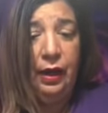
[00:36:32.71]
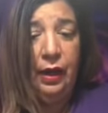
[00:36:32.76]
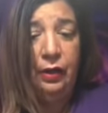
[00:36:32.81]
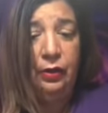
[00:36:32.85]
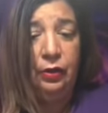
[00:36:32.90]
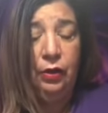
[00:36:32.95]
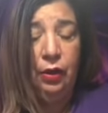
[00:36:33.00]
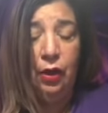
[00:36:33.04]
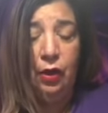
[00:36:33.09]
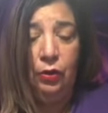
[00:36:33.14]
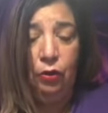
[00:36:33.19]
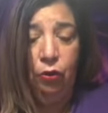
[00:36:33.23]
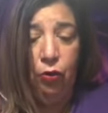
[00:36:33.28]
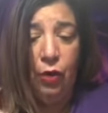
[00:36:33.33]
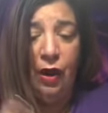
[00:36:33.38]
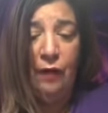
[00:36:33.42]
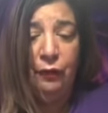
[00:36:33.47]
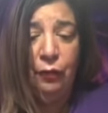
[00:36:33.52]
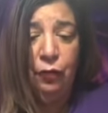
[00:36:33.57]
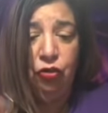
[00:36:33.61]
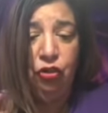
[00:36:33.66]
And uh, you
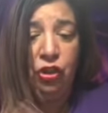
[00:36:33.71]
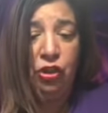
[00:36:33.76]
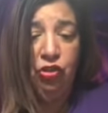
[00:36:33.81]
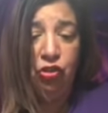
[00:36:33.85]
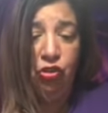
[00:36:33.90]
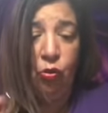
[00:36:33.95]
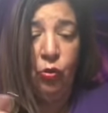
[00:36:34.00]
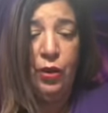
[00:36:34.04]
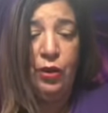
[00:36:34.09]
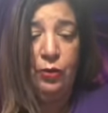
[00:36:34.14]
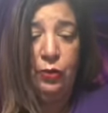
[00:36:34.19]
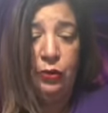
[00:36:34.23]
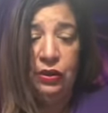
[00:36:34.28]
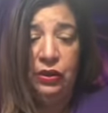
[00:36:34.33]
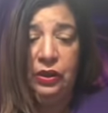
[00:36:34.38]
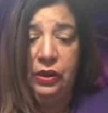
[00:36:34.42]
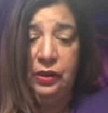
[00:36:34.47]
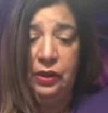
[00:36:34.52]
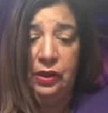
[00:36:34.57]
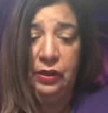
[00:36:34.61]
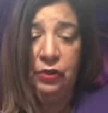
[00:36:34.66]
have to change the way you
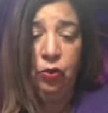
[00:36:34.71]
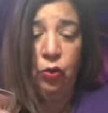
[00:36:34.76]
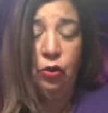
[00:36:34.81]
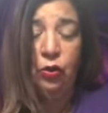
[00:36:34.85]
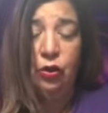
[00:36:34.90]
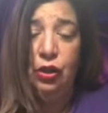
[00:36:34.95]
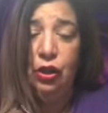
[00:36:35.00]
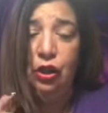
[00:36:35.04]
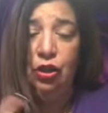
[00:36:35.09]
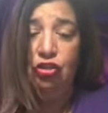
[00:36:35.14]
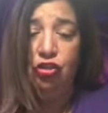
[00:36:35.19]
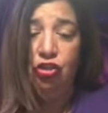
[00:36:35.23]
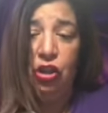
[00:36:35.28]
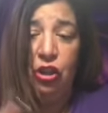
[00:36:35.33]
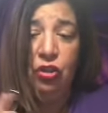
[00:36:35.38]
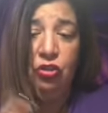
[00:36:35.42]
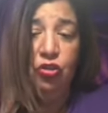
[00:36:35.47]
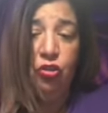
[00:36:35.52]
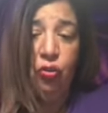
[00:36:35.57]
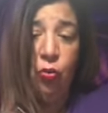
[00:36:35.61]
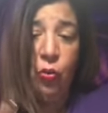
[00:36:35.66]
see things, or
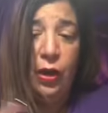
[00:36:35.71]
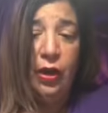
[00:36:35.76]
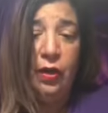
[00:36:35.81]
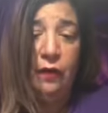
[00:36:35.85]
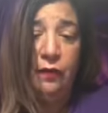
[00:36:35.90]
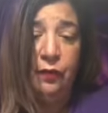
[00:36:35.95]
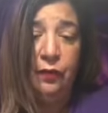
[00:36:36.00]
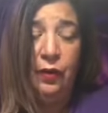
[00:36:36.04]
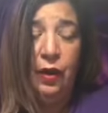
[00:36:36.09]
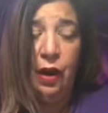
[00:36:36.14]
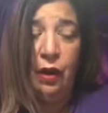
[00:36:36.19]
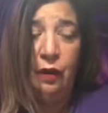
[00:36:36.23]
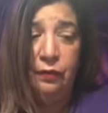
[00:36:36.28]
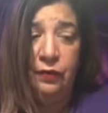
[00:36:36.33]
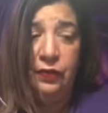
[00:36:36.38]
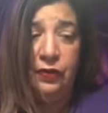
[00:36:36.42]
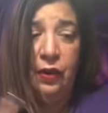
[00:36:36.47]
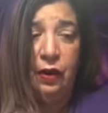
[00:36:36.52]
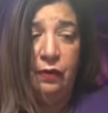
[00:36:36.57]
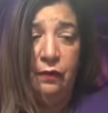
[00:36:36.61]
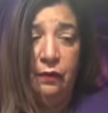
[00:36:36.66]
change your way of Of,
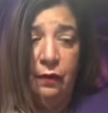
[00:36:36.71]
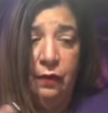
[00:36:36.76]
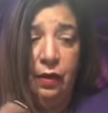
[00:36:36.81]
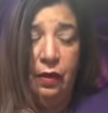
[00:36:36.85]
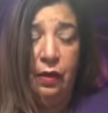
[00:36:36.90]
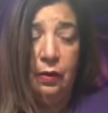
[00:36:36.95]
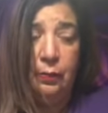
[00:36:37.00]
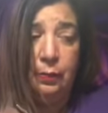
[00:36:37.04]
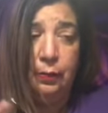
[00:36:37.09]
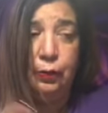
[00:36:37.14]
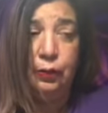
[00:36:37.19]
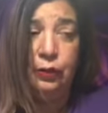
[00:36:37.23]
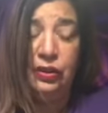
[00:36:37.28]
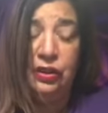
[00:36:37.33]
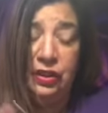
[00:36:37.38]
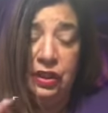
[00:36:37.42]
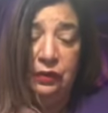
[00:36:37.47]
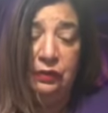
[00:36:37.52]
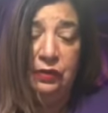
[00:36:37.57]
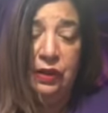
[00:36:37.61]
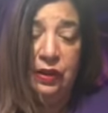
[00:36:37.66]
of
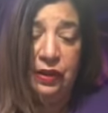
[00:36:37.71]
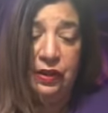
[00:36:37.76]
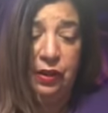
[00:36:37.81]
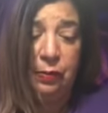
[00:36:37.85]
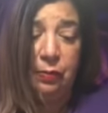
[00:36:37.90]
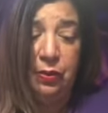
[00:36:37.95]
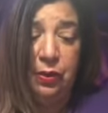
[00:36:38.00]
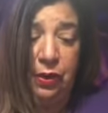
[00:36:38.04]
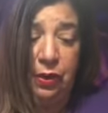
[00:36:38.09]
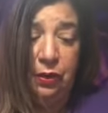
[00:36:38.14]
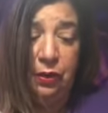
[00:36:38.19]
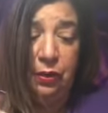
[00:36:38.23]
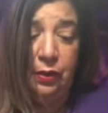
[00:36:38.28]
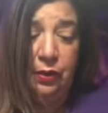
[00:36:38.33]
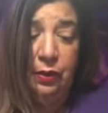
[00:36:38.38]
perceiving something,